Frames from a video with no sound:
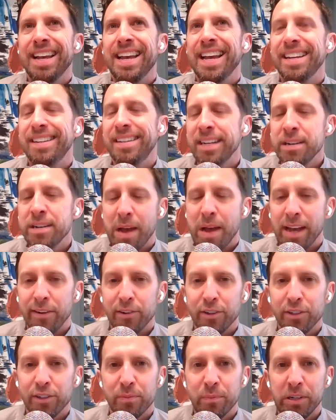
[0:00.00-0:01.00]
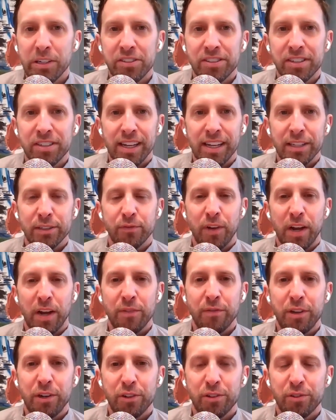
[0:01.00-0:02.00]
It didn't matter as much the last
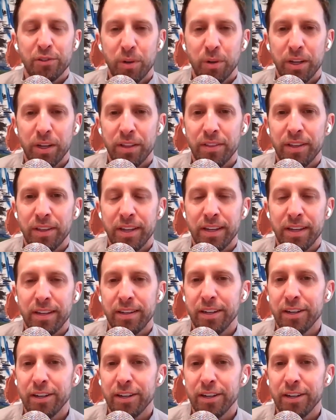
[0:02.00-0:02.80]
5 years when the,